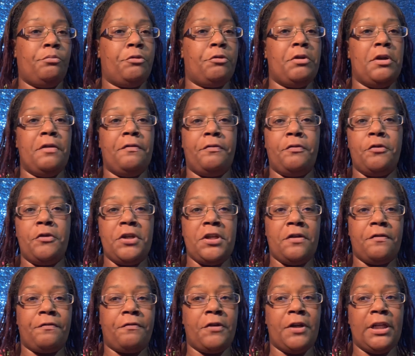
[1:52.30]
three or four of
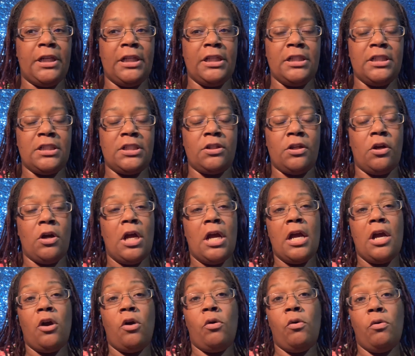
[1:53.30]
your friends,
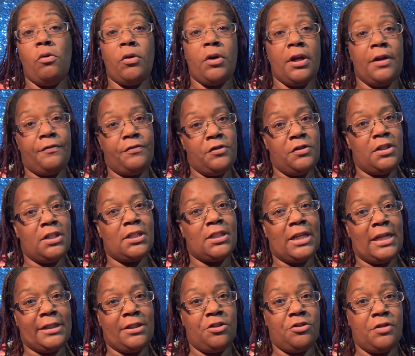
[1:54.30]
or if you just
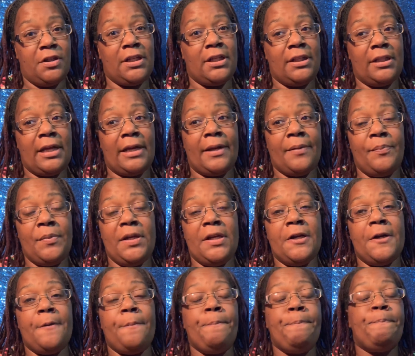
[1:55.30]
like to drink a lot of
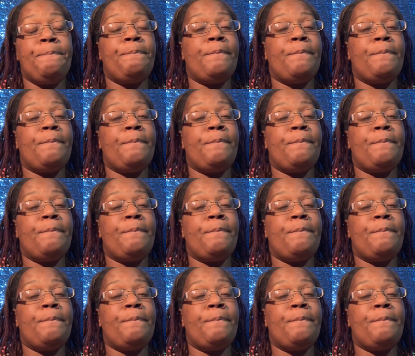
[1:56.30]
beer,